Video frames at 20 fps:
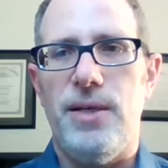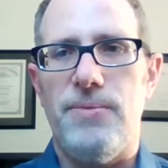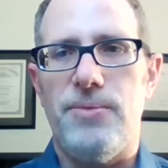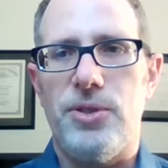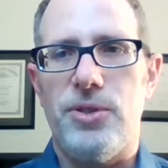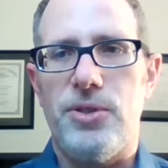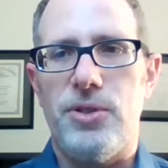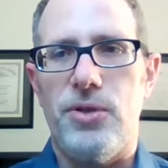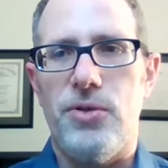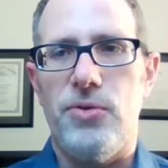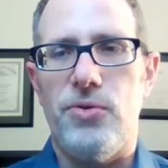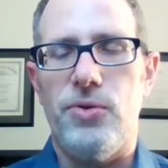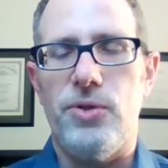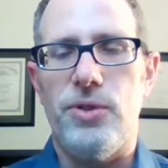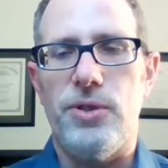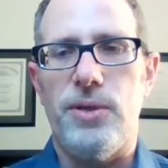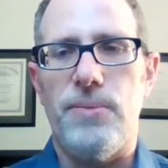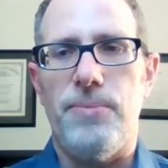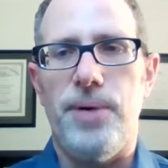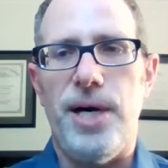
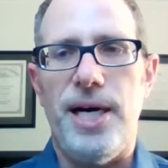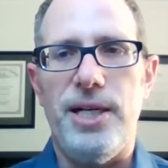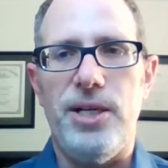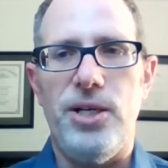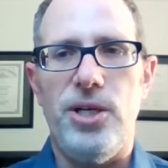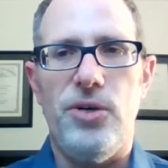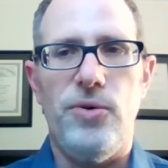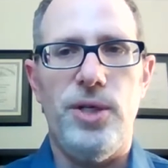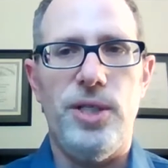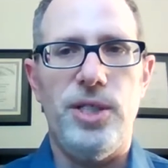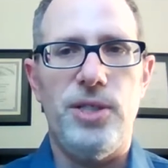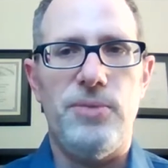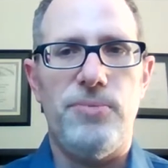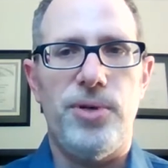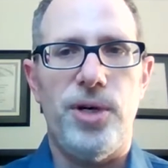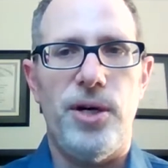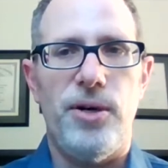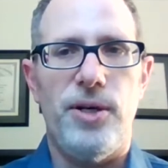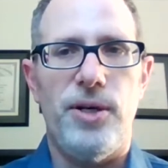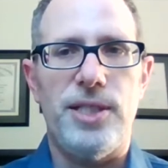So the body always
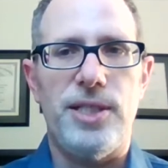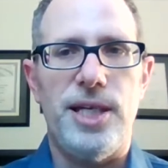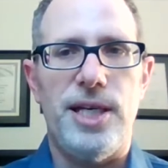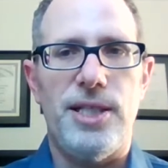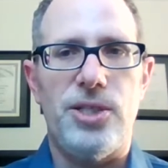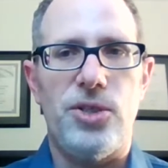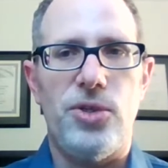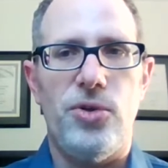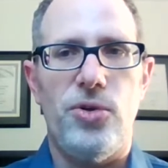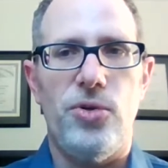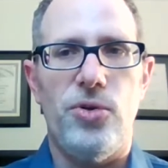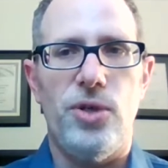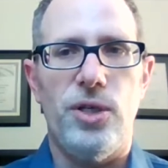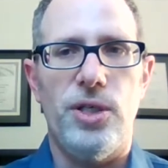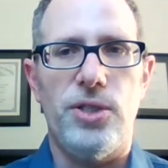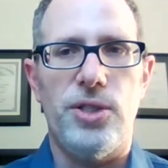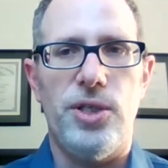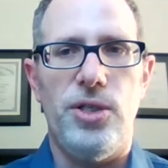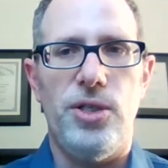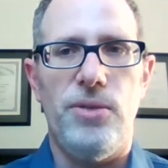prioritizes
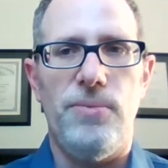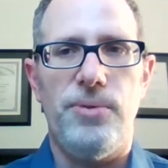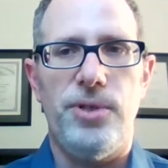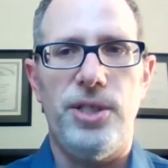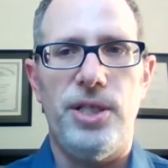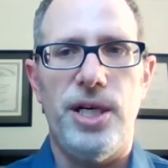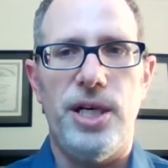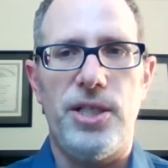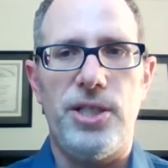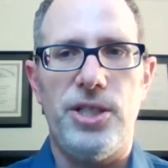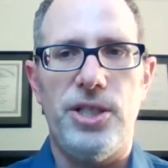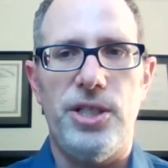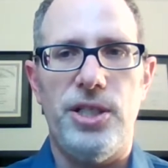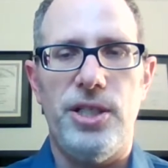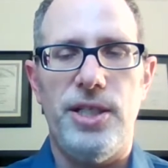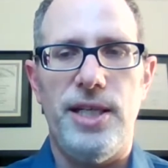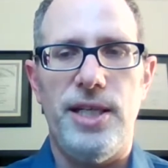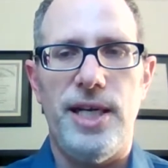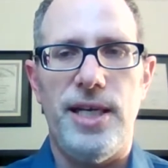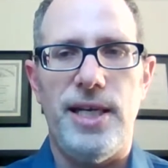cortisol
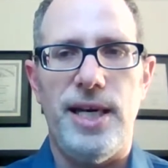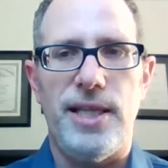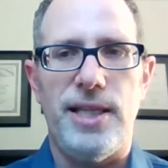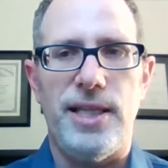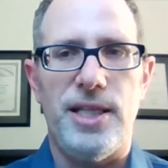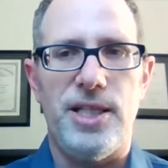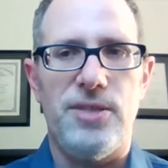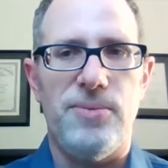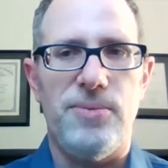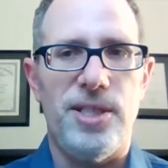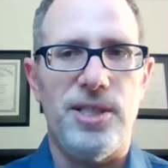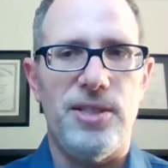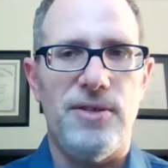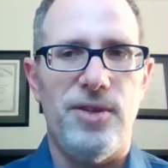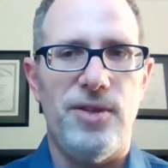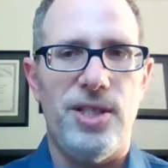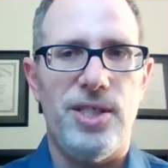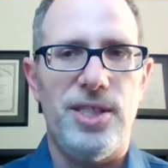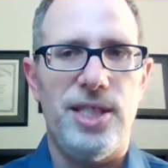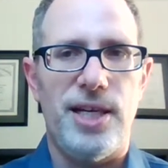production at the expense of
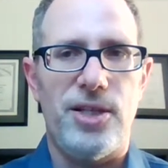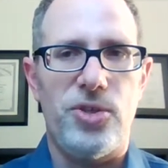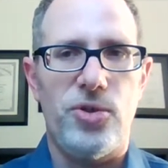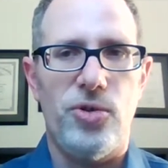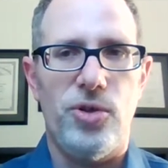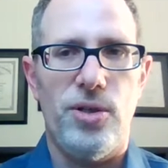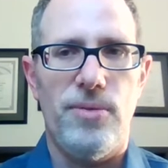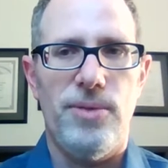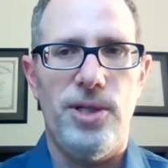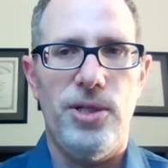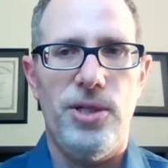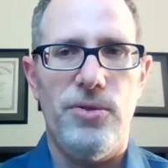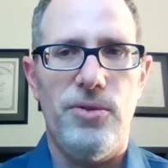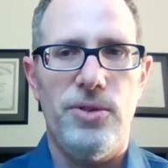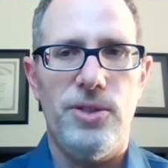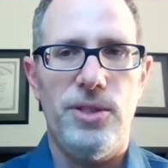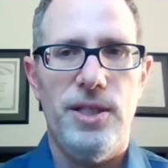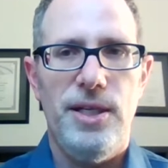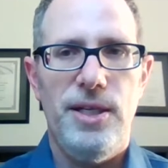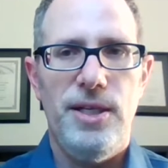the sex
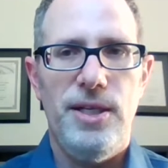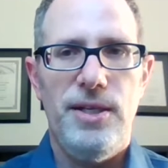hormones.